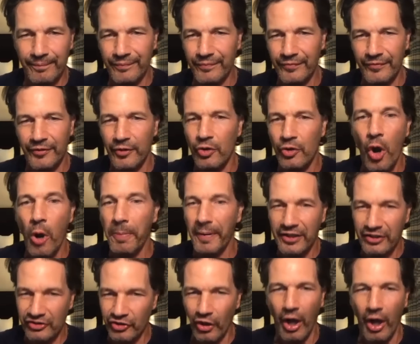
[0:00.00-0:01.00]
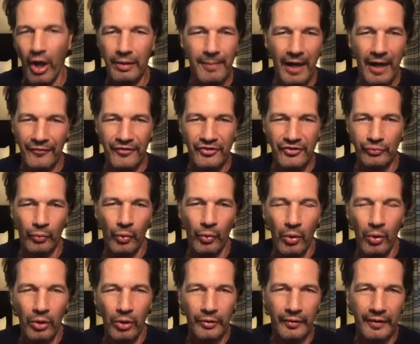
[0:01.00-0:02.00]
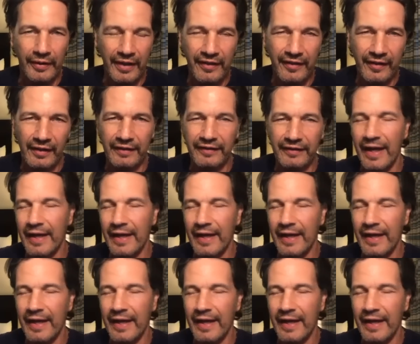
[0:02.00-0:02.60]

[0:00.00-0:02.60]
nobody could talk about this role or anything like that.